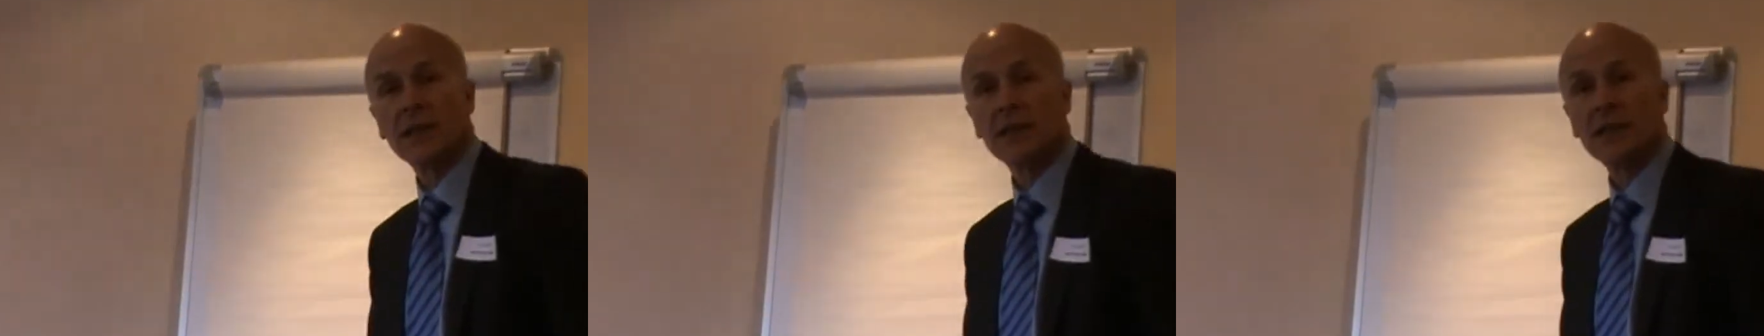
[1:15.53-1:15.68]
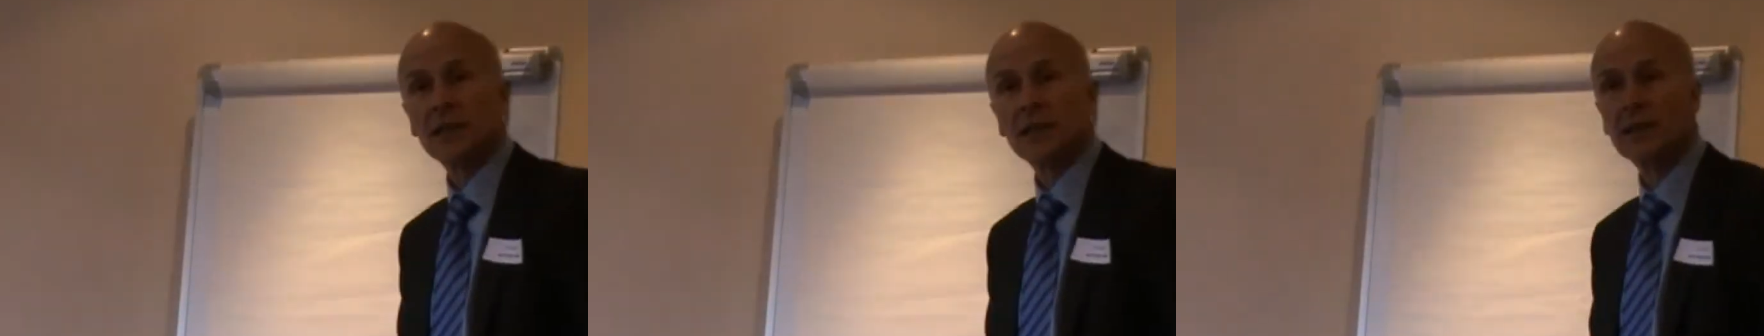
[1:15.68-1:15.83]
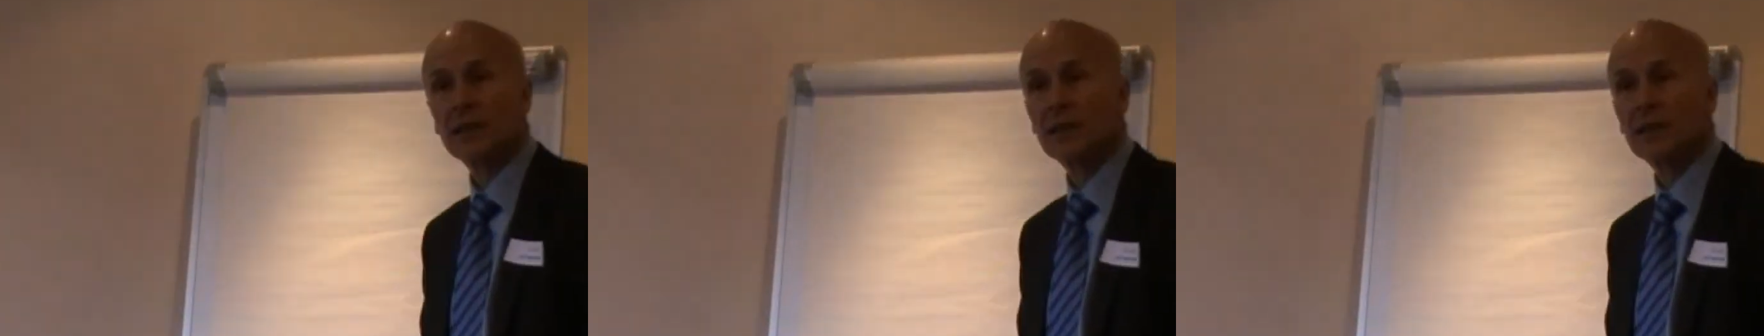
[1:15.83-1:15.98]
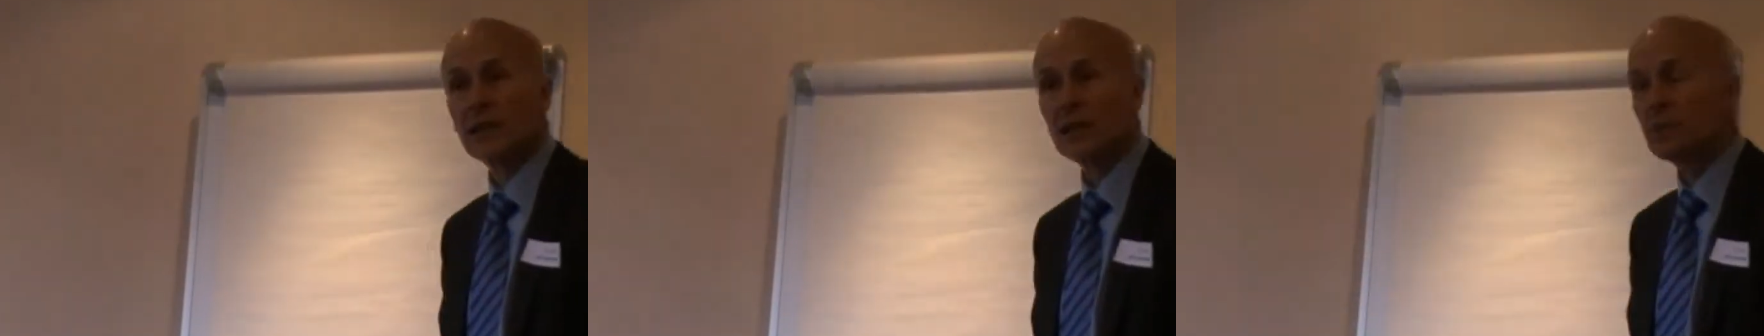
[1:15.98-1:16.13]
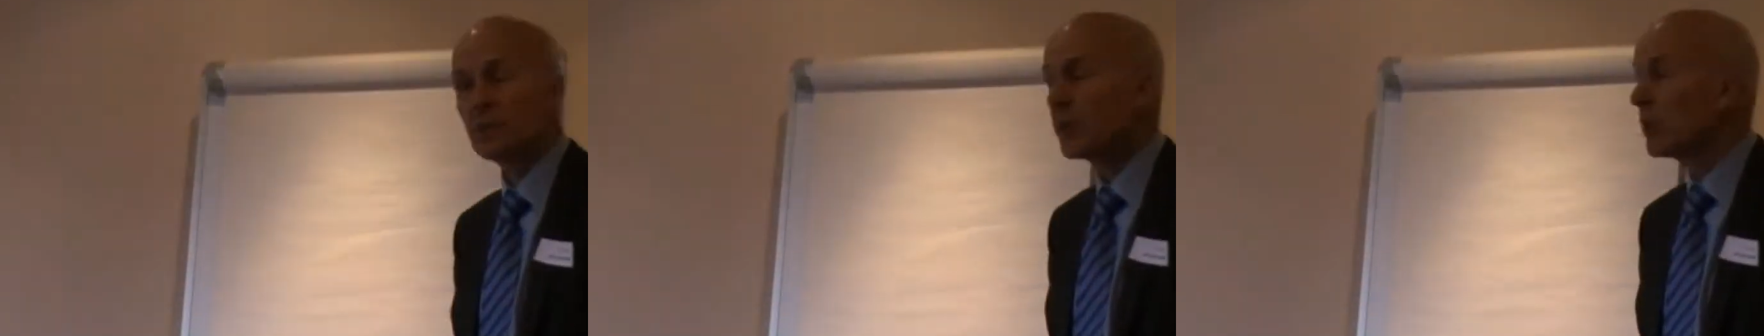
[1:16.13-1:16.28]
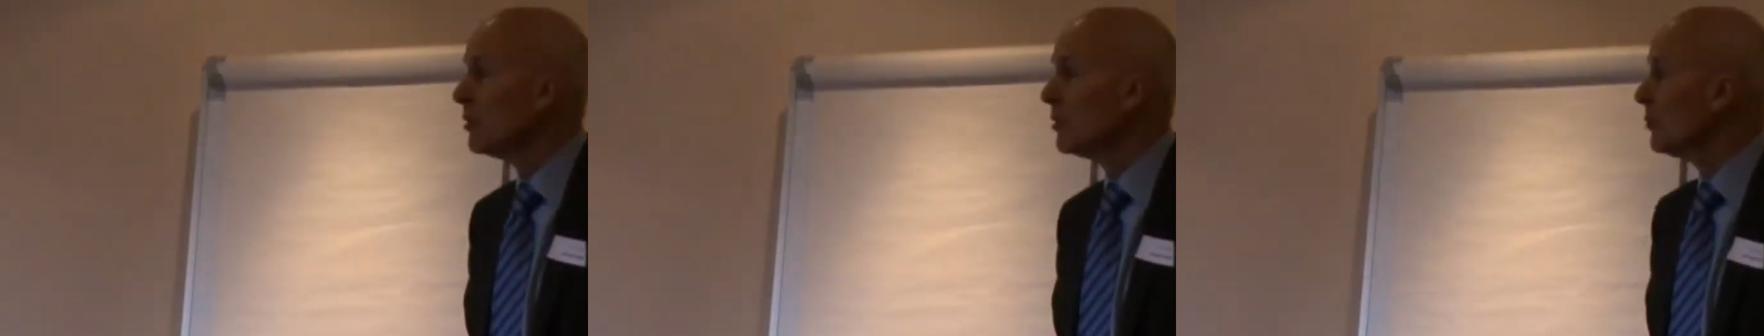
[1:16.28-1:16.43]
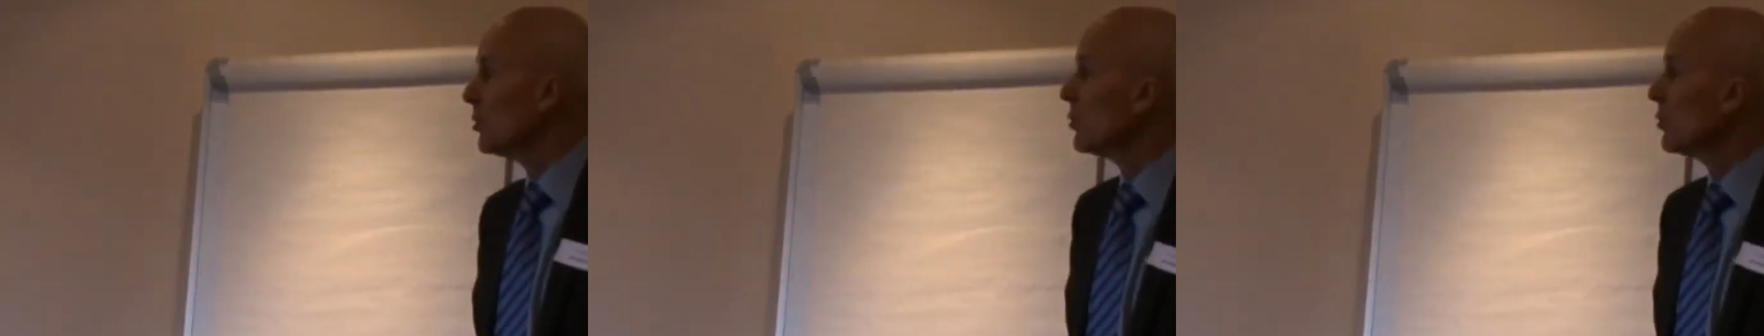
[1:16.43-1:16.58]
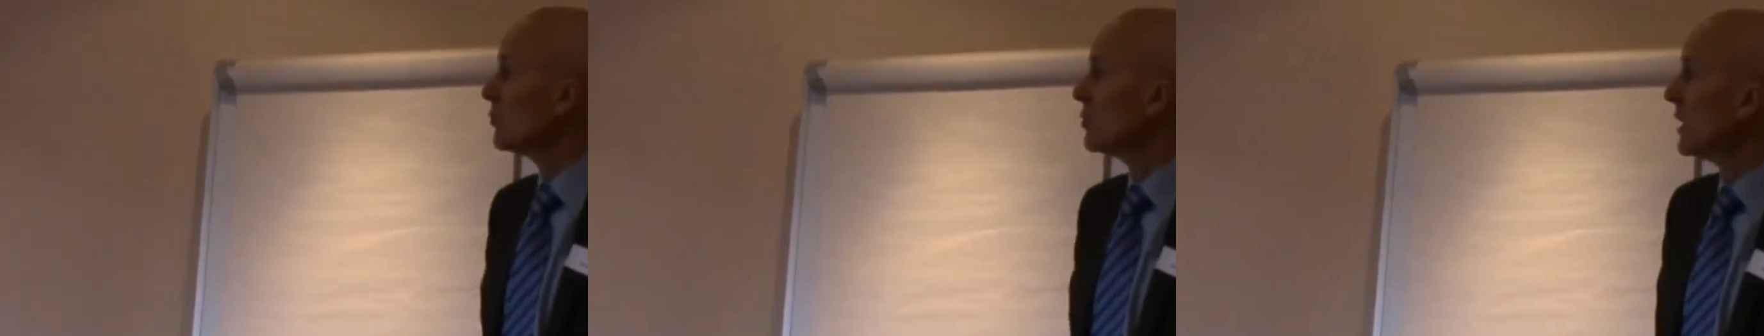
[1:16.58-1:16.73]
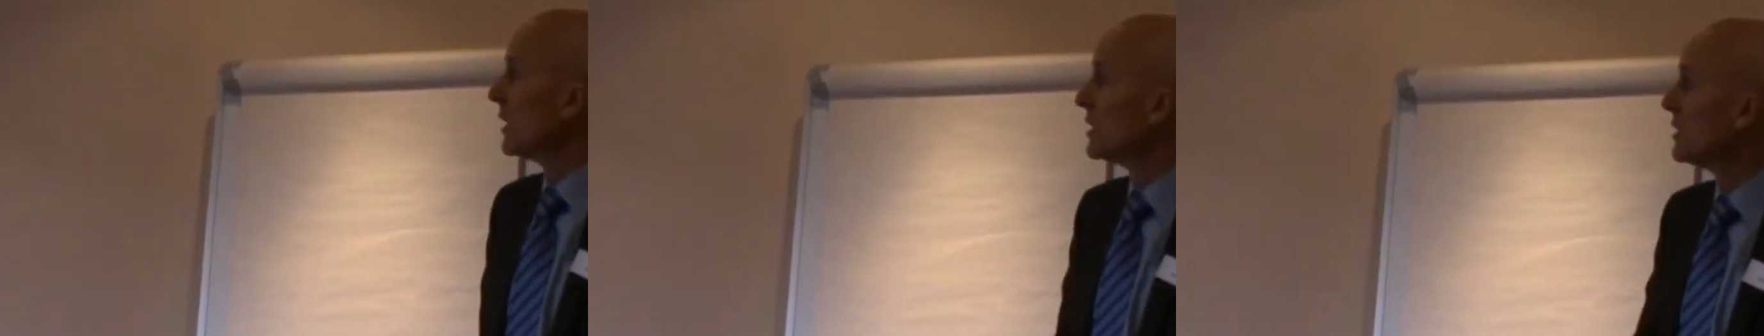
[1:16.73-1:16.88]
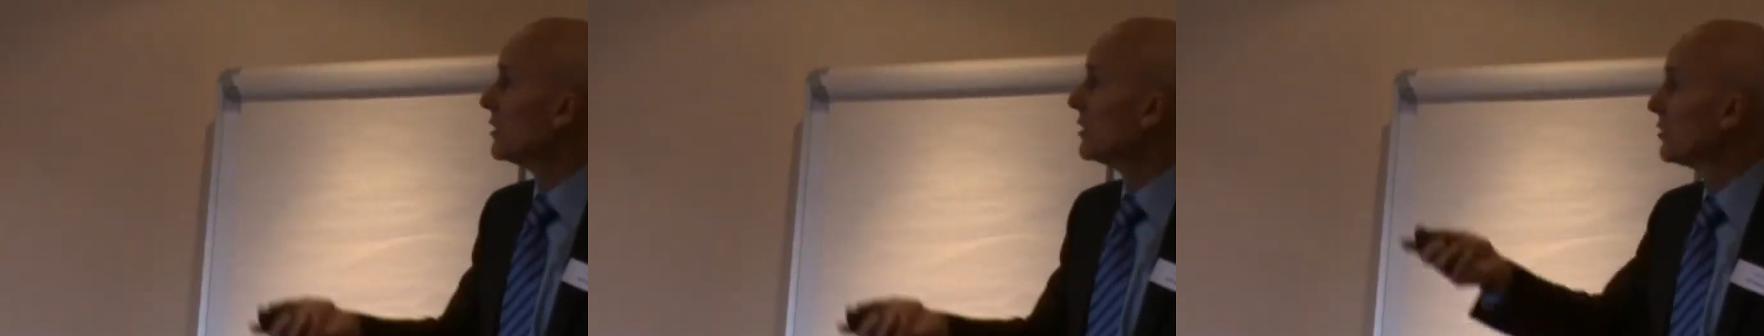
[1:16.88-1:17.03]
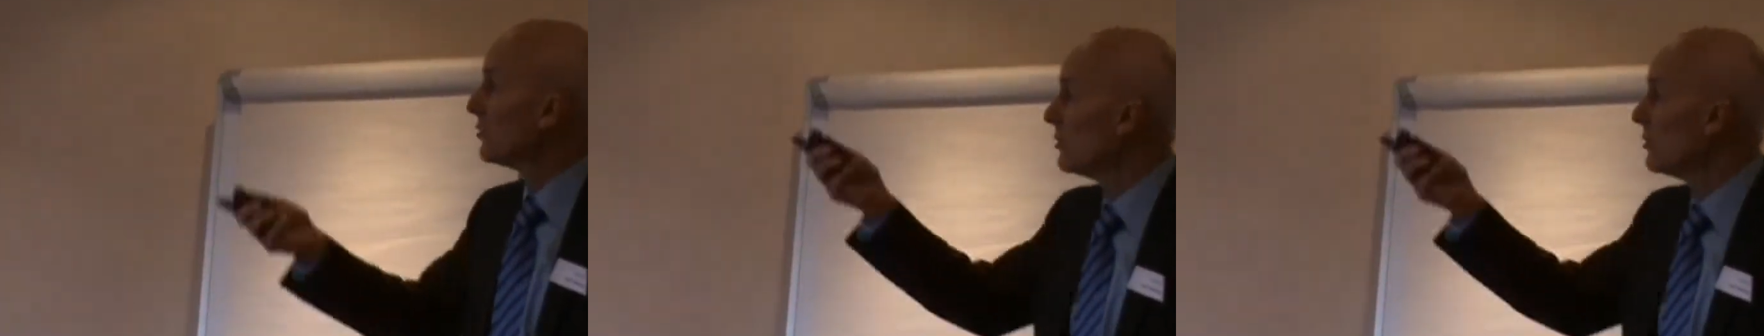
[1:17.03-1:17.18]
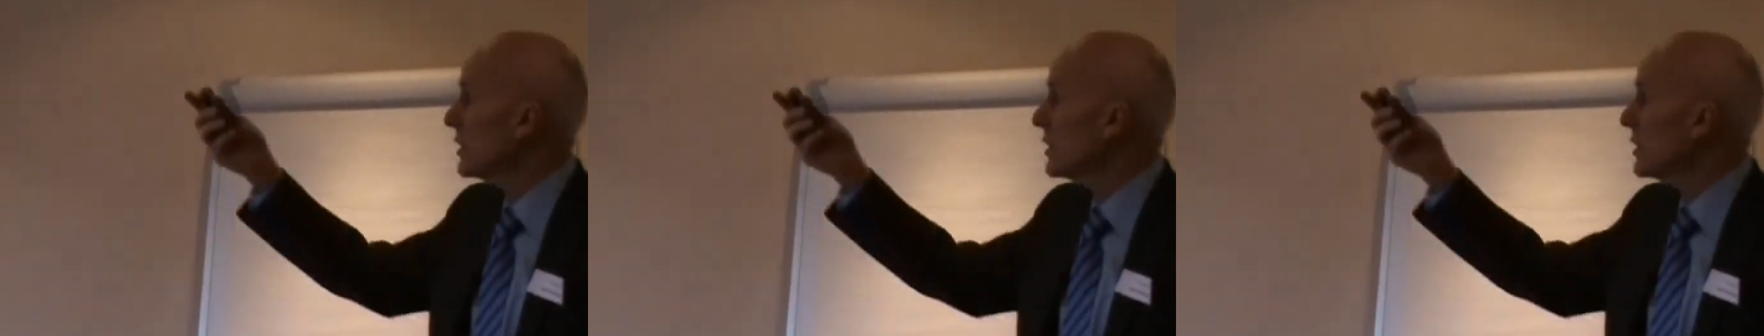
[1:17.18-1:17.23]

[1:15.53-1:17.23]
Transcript: It's become more practical